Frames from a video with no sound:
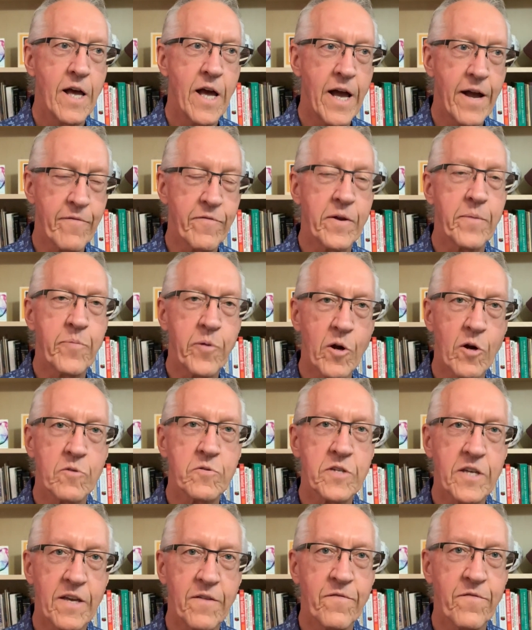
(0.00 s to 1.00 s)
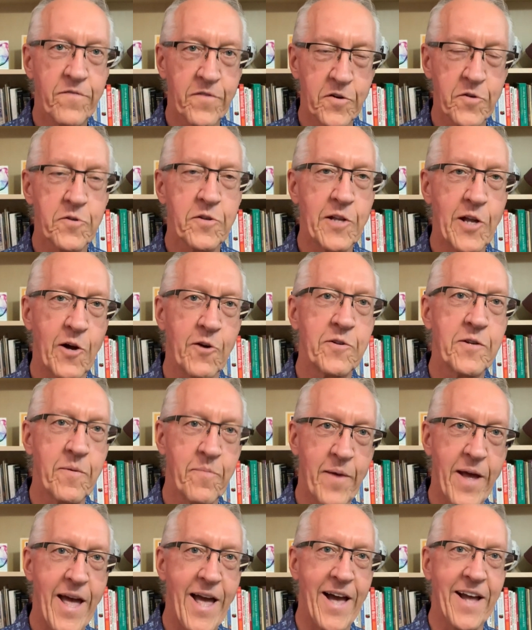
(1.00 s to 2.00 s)
every protein food known to
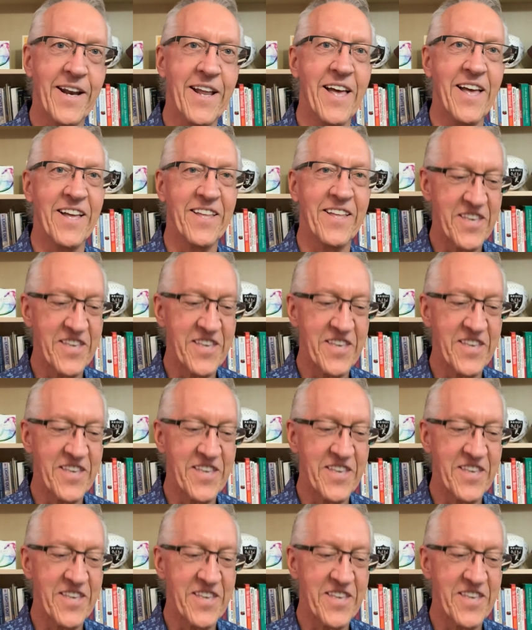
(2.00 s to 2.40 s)
man.